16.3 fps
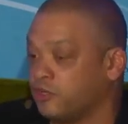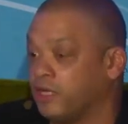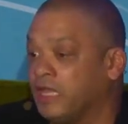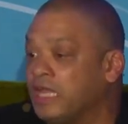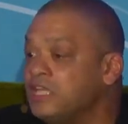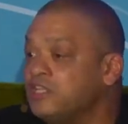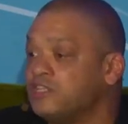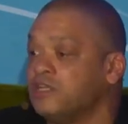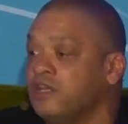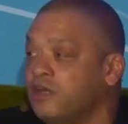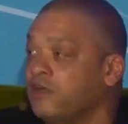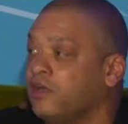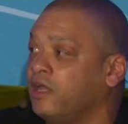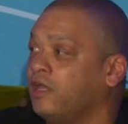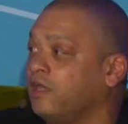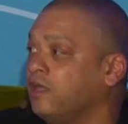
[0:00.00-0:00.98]
And
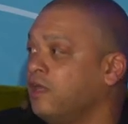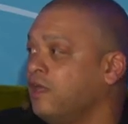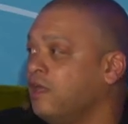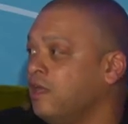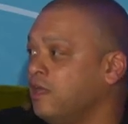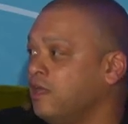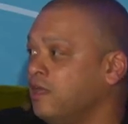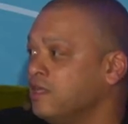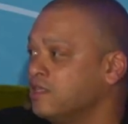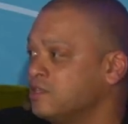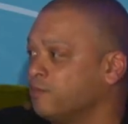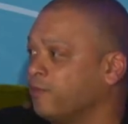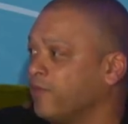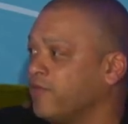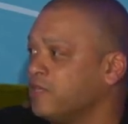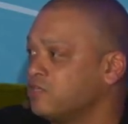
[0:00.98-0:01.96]
engineering is a
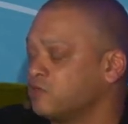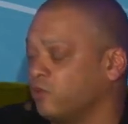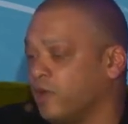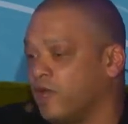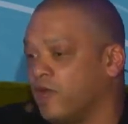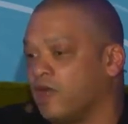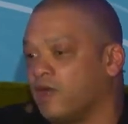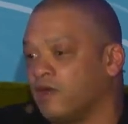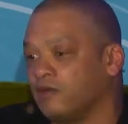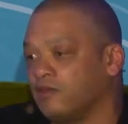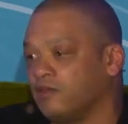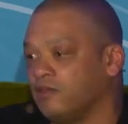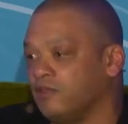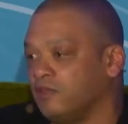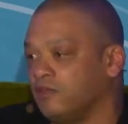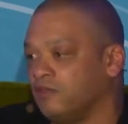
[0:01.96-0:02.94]
place where
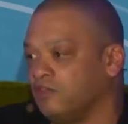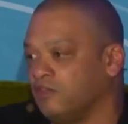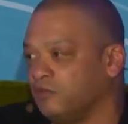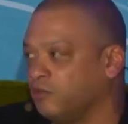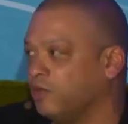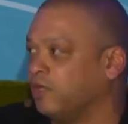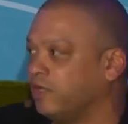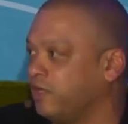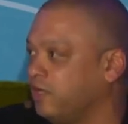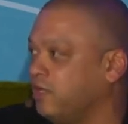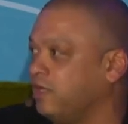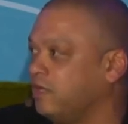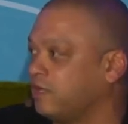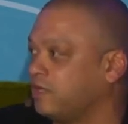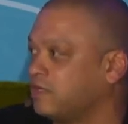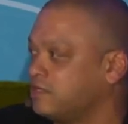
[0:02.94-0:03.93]
you, you really
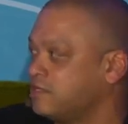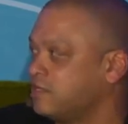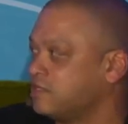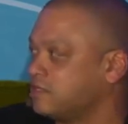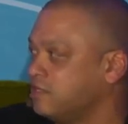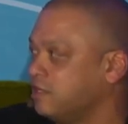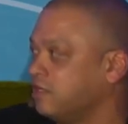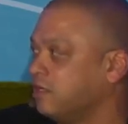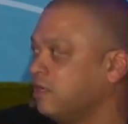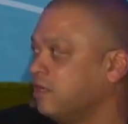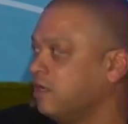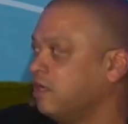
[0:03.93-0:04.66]
need a consistent